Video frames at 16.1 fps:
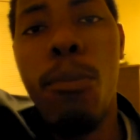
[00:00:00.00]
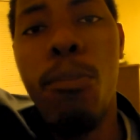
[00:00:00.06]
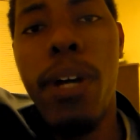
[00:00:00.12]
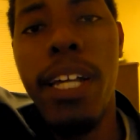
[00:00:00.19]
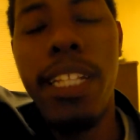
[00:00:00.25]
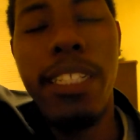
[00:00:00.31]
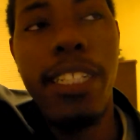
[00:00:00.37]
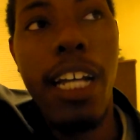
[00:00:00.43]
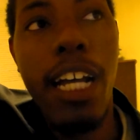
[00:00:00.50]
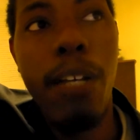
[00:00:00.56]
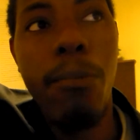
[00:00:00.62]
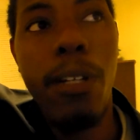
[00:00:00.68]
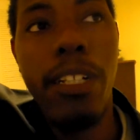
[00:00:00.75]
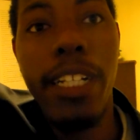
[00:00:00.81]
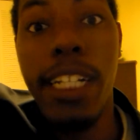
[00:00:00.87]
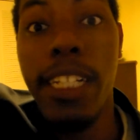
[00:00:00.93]
by the time
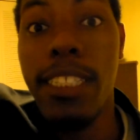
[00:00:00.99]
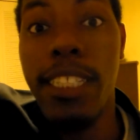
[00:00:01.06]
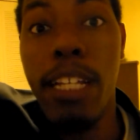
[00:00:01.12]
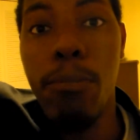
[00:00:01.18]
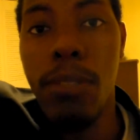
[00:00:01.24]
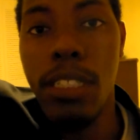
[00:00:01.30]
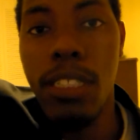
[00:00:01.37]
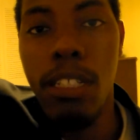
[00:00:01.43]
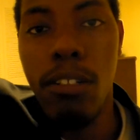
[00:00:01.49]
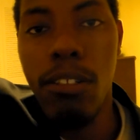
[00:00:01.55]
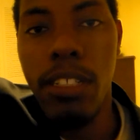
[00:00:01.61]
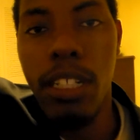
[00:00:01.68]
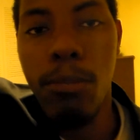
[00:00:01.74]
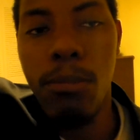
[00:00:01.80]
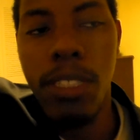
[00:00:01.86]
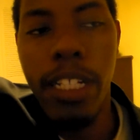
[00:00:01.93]
our next episode
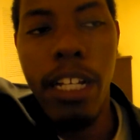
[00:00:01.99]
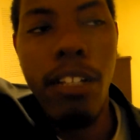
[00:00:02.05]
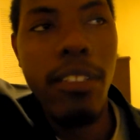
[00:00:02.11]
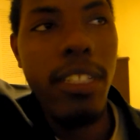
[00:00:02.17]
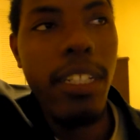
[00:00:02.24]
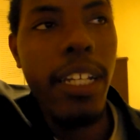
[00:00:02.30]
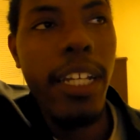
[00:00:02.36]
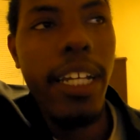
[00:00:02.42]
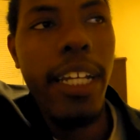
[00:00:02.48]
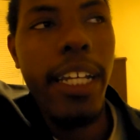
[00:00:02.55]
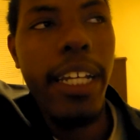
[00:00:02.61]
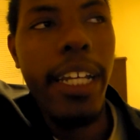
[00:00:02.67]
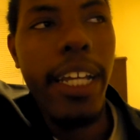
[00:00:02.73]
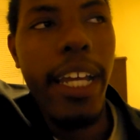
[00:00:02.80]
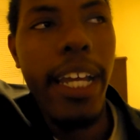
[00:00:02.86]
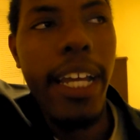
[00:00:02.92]
comes out.
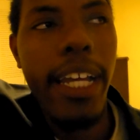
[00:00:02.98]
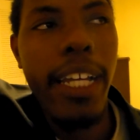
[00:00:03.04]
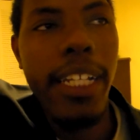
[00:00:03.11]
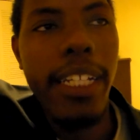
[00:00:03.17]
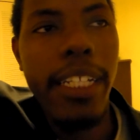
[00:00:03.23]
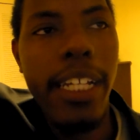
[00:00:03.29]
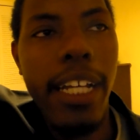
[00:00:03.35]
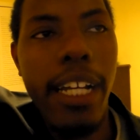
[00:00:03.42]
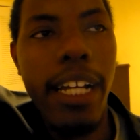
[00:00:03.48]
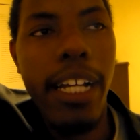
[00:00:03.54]
And